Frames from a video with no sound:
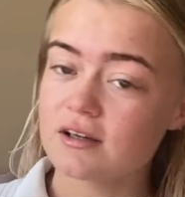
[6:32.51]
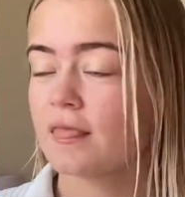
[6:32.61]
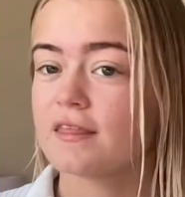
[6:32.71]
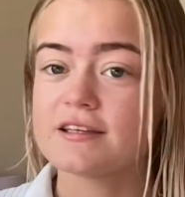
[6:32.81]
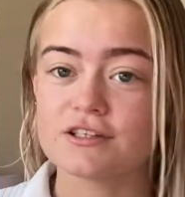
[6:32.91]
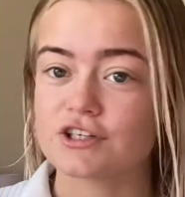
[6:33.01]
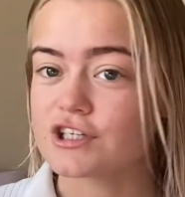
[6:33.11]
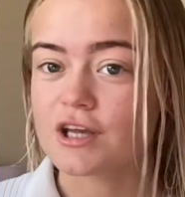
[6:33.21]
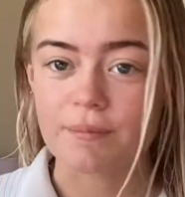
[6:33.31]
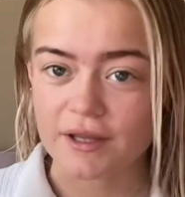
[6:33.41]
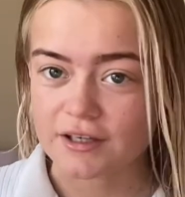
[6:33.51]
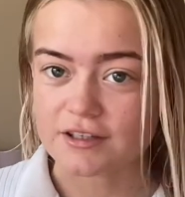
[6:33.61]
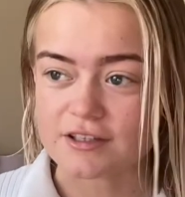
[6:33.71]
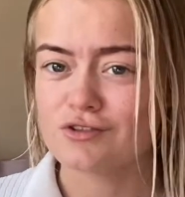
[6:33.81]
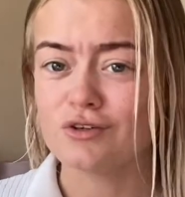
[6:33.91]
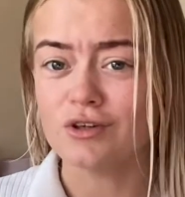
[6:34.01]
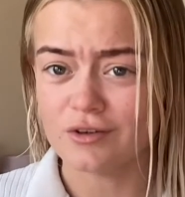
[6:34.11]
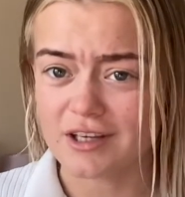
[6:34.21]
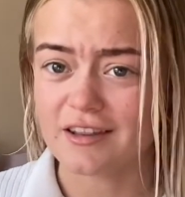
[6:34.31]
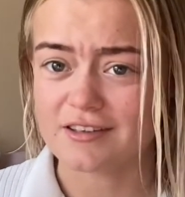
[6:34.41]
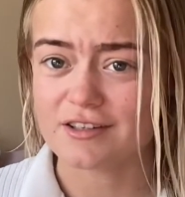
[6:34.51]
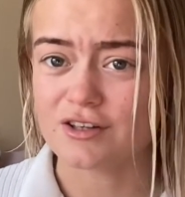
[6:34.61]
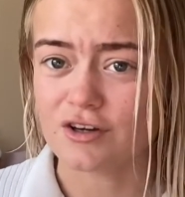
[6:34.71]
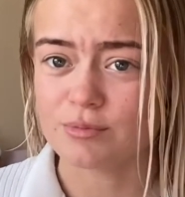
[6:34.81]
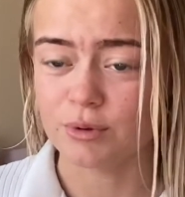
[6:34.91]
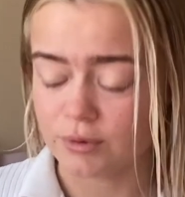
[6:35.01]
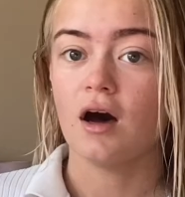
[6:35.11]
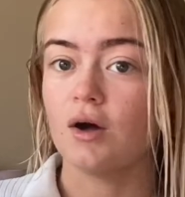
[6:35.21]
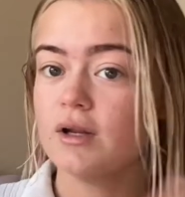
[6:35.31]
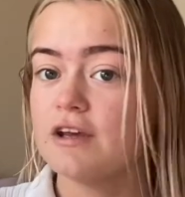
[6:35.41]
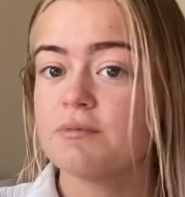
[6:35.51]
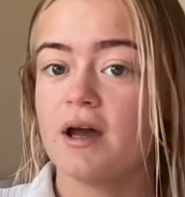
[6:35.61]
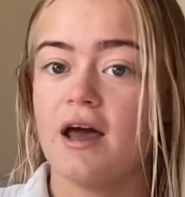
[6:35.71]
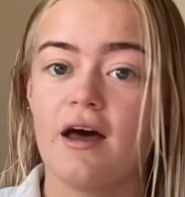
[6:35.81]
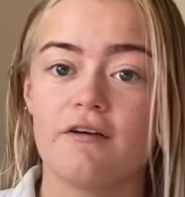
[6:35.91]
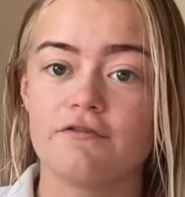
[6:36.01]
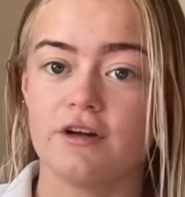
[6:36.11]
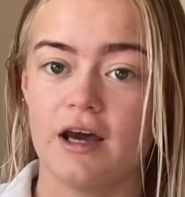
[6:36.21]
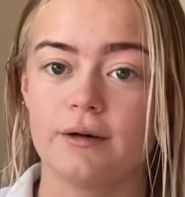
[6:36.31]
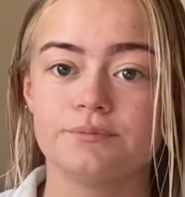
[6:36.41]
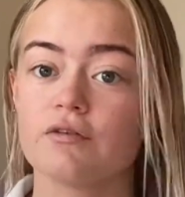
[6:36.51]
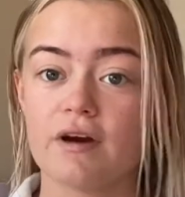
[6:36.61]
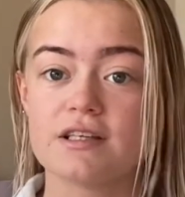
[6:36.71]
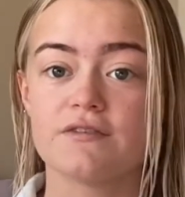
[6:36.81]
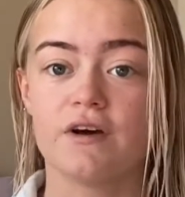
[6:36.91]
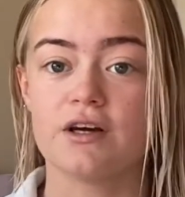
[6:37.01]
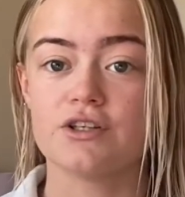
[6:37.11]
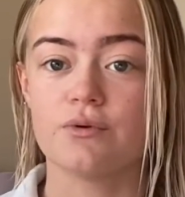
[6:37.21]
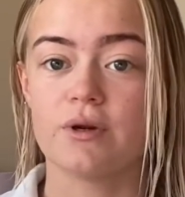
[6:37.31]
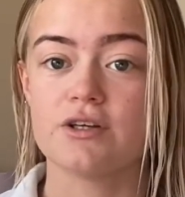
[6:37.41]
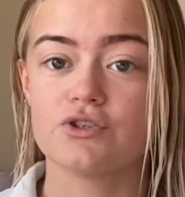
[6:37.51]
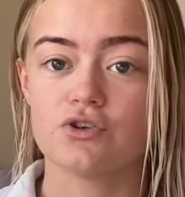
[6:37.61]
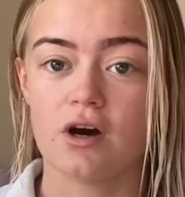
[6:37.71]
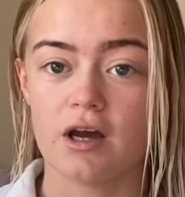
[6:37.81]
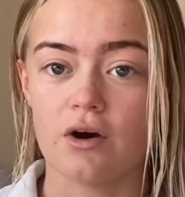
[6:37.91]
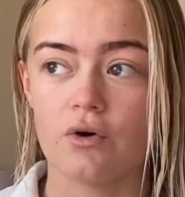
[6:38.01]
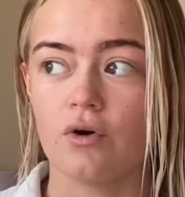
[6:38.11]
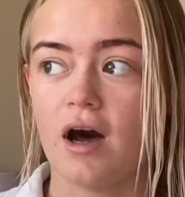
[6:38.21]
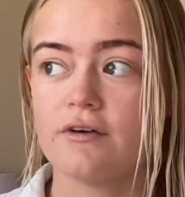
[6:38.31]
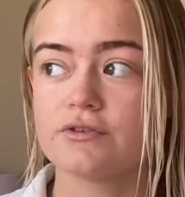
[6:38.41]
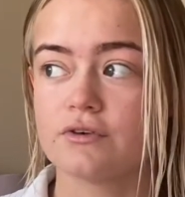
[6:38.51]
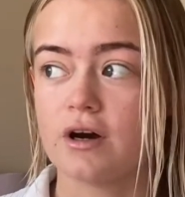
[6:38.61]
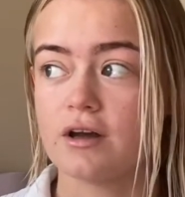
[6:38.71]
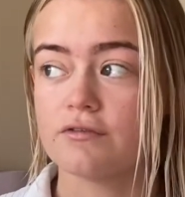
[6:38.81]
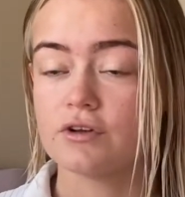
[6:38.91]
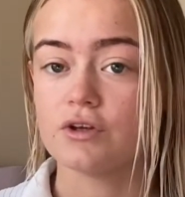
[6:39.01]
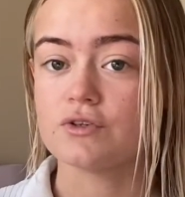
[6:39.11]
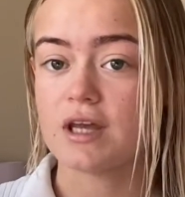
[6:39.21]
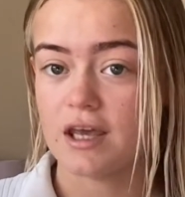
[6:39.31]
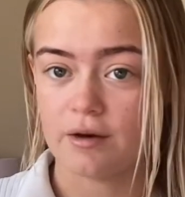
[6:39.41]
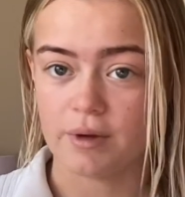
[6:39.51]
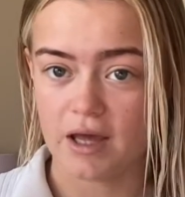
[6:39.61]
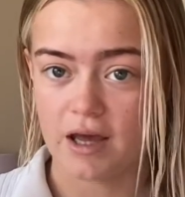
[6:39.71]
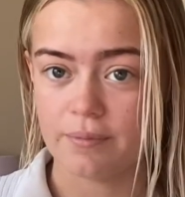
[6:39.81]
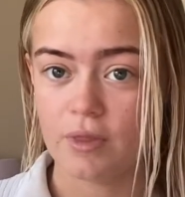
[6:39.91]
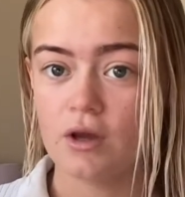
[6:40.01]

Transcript: This is just opinions, so don't take this as gospel. I'll leave my hair for now. The rest of it I do when it's drier or after I've used heat on my hair.